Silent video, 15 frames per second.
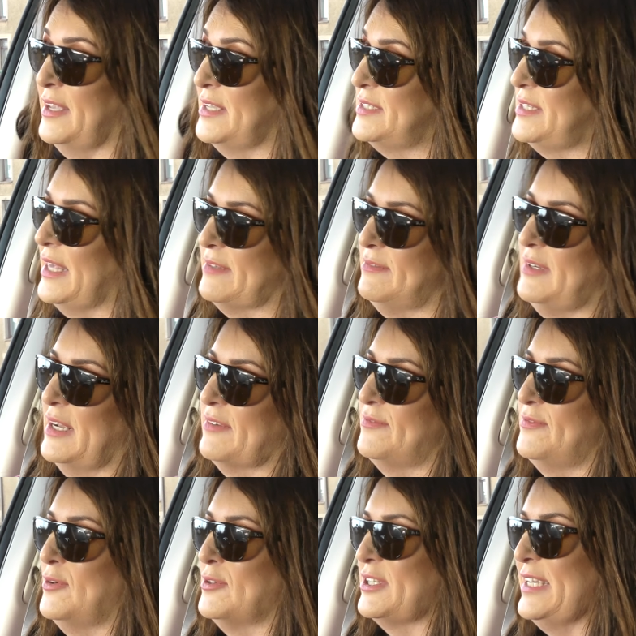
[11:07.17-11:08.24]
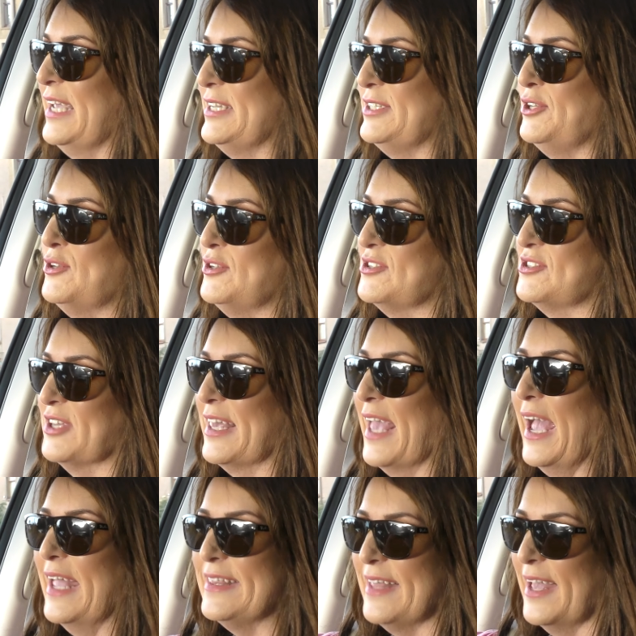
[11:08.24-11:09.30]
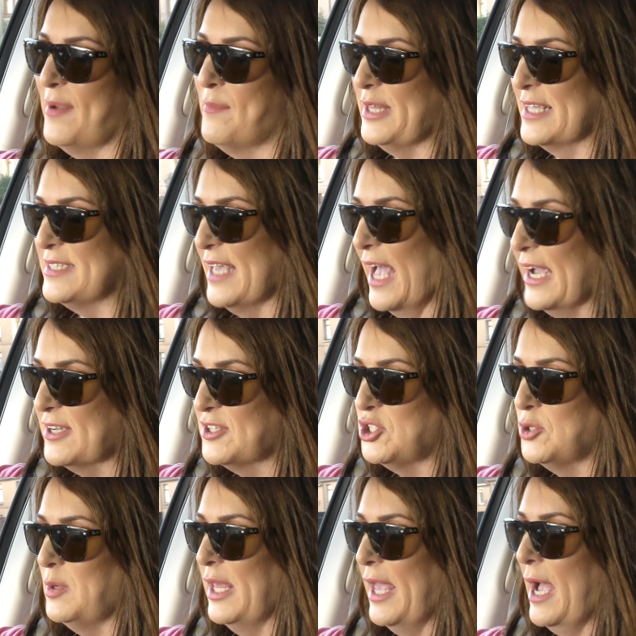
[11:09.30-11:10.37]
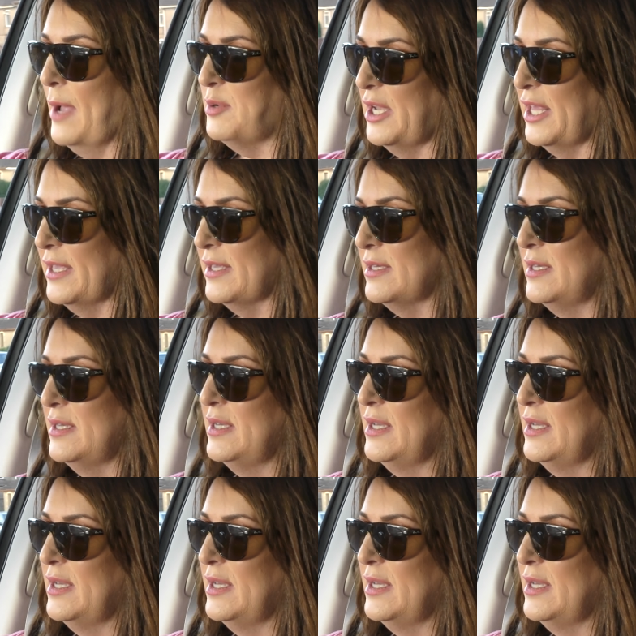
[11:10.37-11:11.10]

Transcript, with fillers: It's taken like 48 years to get there, but that's actually happening.